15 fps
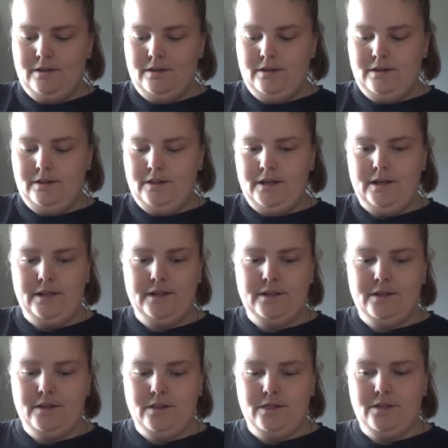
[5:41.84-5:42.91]
And
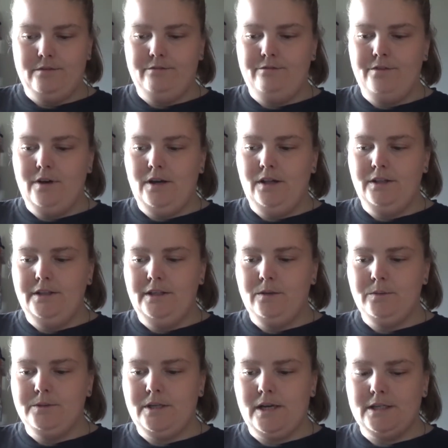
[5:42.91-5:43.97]
then the Fall
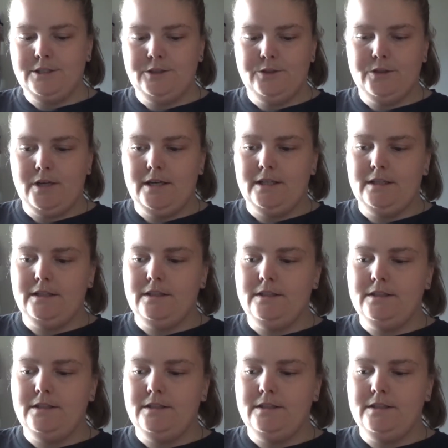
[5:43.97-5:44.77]
Equinox, so you got